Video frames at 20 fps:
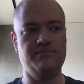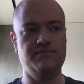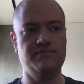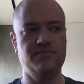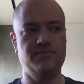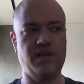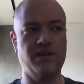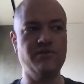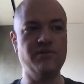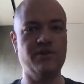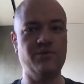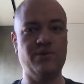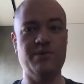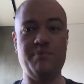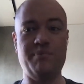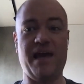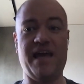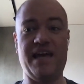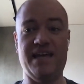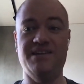generally we're
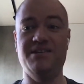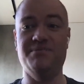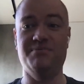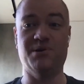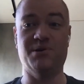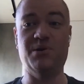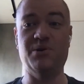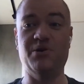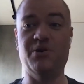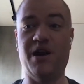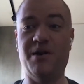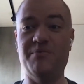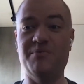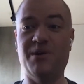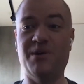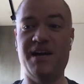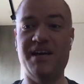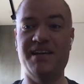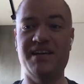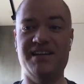paid to program,
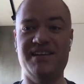right?